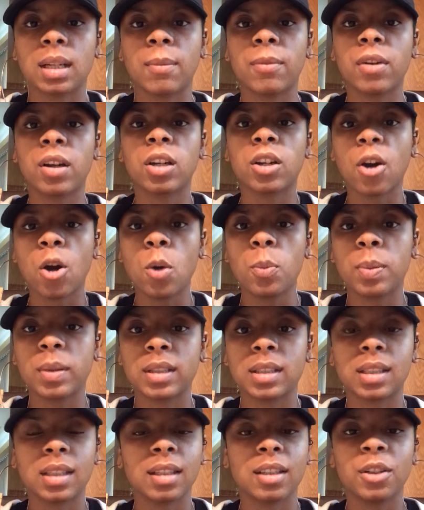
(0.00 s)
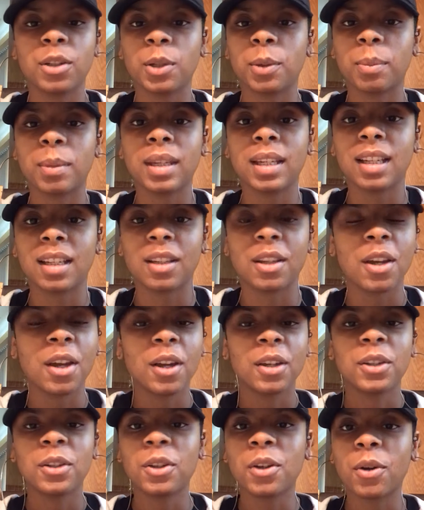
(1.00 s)
I'm very open to, meeting,
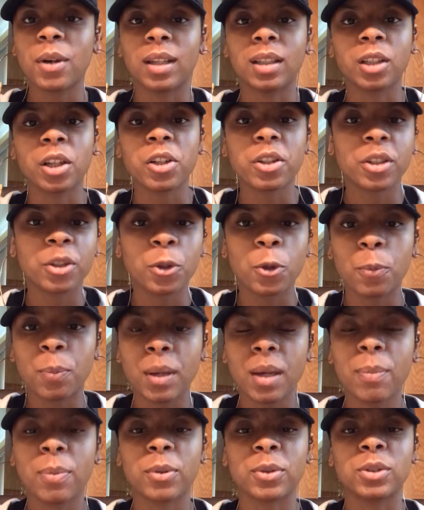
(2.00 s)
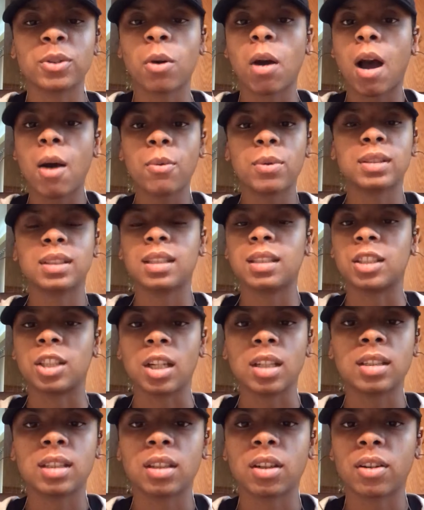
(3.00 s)
and learning new people. So I wasn't
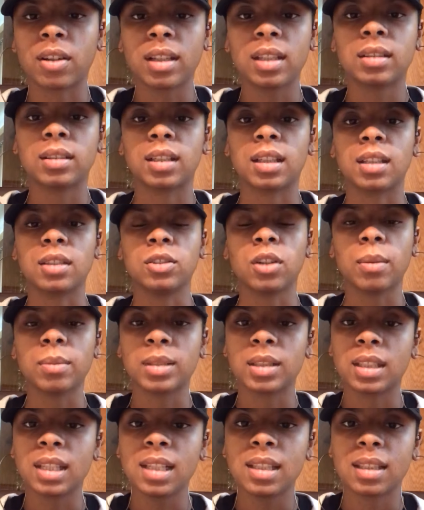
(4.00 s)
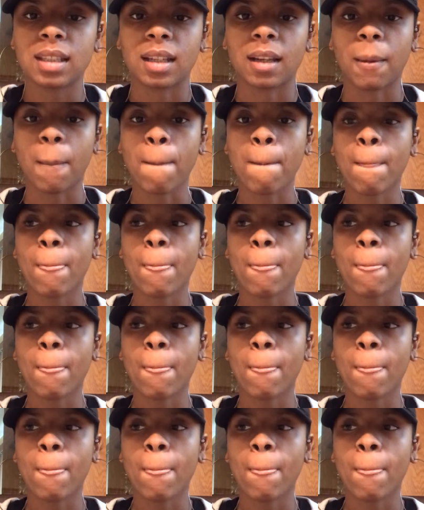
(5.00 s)
judging or anything. So I'm just listening.